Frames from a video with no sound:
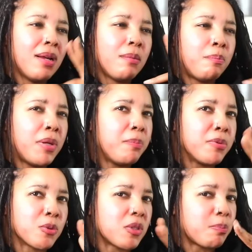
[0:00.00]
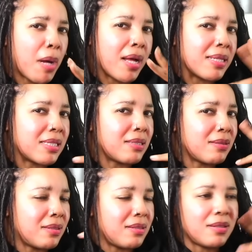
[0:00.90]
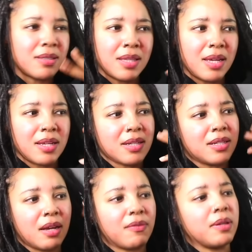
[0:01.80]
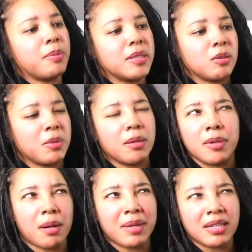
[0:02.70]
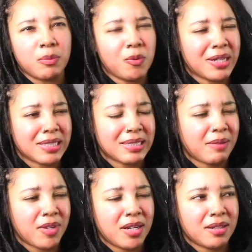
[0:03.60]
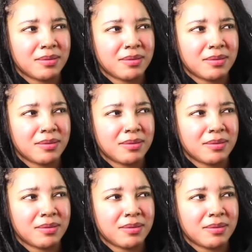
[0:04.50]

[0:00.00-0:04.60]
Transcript: people's response, it definitely puzzled me a bit. I'm like, did we watch the same video?